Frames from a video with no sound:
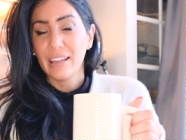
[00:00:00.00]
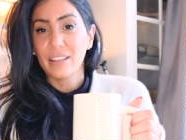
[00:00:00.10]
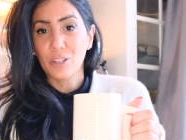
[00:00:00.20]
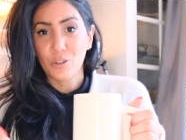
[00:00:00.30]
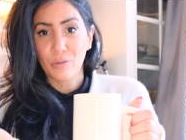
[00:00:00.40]

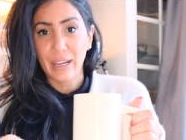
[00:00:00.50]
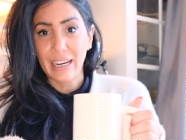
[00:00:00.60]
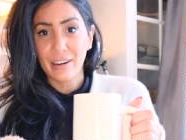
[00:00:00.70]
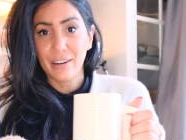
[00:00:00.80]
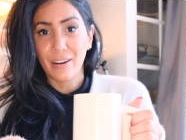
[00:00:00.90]
the
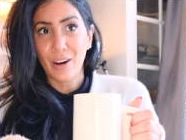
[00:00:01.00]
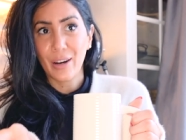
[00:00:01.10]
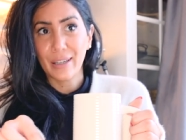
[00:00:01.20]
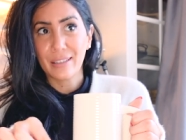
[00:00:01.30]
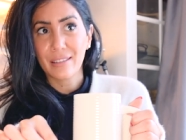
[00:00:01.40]
trailer
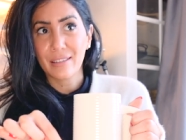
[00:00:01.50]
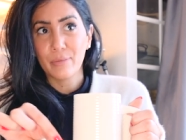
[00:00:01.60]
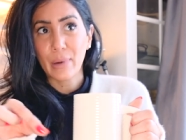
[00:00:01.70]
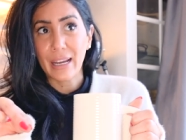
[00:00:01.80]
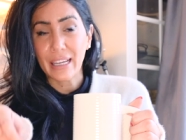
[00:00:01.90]
on
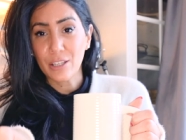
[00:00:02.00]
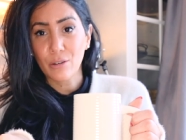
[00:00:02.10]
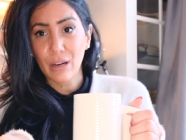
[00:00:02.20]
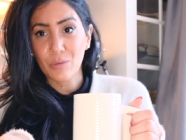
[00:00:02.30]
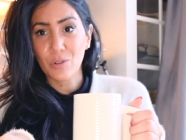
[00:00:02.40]
my
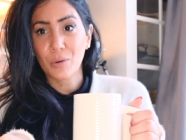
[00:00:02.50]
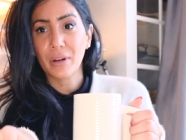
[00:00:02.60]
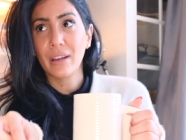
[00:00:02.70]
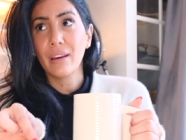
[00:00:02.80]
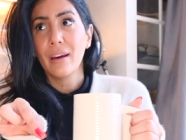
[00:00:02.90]
Instagram
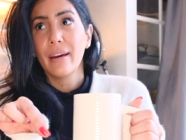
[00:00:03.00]
story